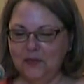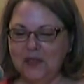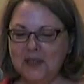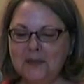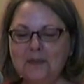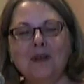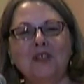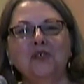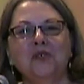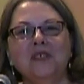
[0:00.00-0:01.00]
Well,
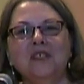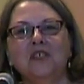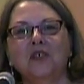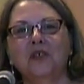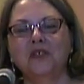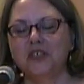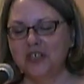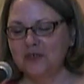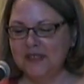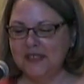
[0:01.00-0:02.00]
my choice to go to
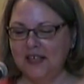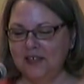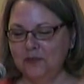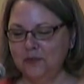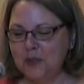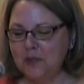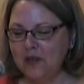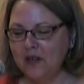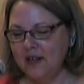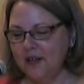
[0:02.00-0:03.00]
General Synod was
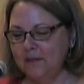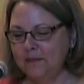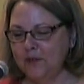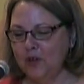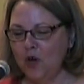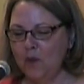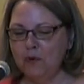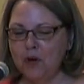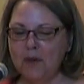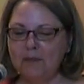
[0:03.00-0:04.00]
all
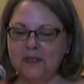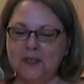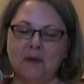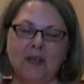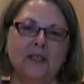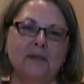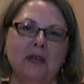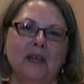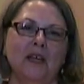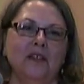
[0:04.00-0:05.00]
prompted by us
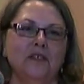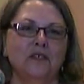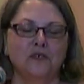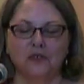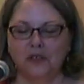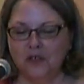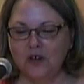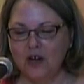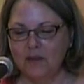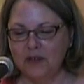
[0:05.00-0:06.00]
making the sterling
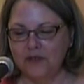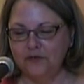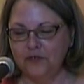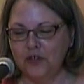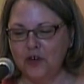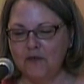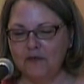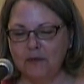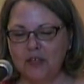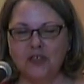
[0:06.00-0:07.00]
comma for the
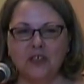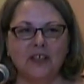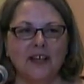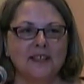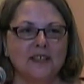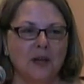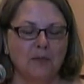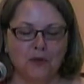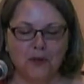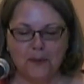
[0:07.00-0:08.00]
confirmation class in
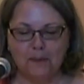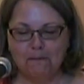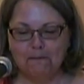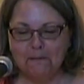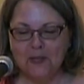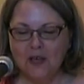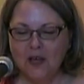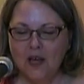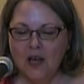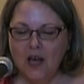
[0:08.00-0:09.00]
April.
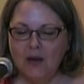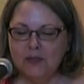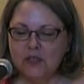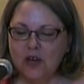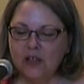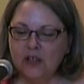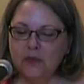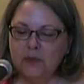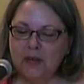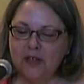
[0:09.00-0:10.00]
I was talking
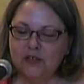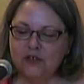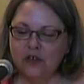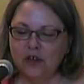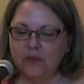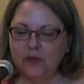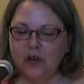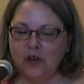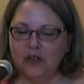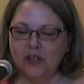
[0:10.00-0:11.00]
with Pastor Don
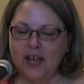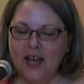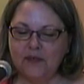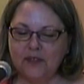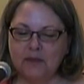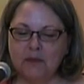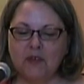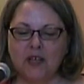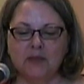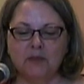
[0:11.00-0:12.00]
regarding having them
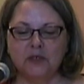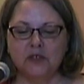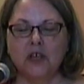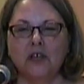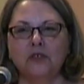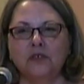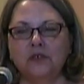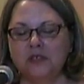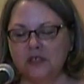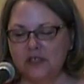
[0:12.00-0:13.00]
available to other
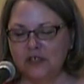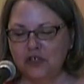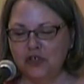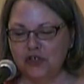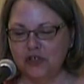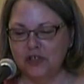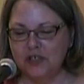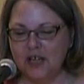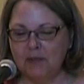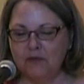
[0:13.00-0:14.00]
UCC
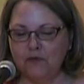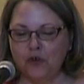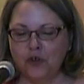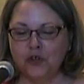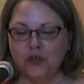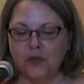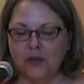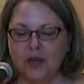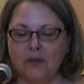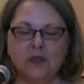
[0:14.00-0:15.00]
churches, and before you know
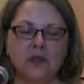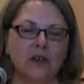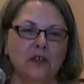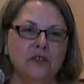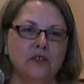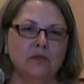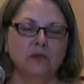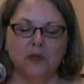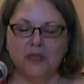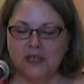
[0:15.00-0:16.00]
it, I was talking
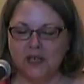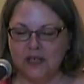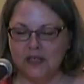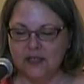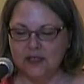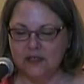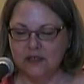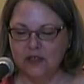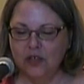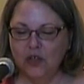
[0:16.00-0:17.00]
to Marie Tyson,
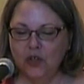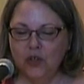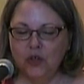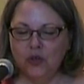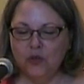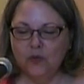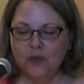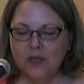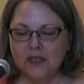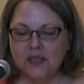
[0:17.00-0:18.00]
who
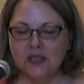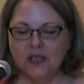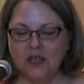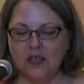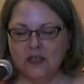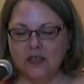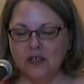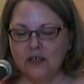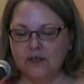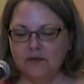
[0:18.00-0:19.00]
was the head
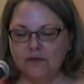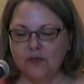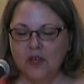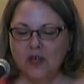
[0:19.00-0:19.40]
of